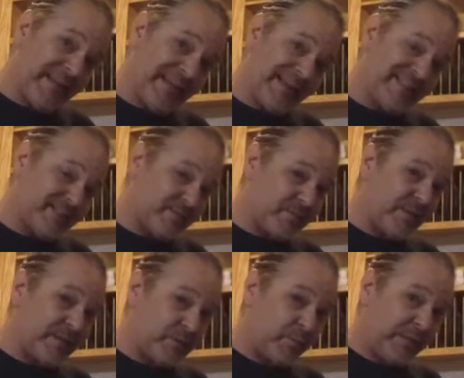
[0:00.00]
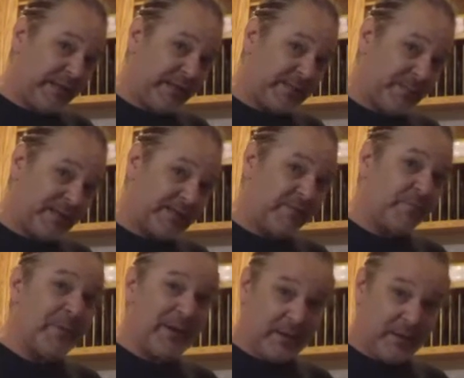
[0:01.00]
Like it's really expensive,
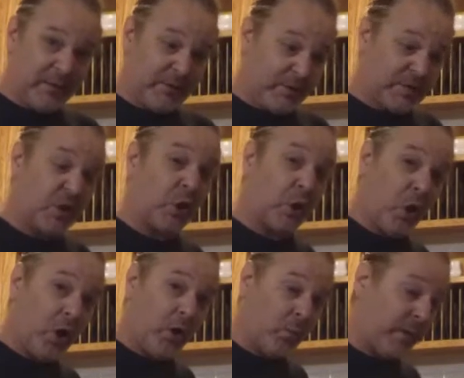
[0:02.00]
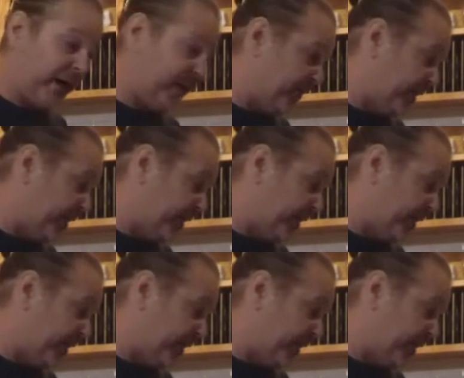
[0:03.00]
but a little goes a long way in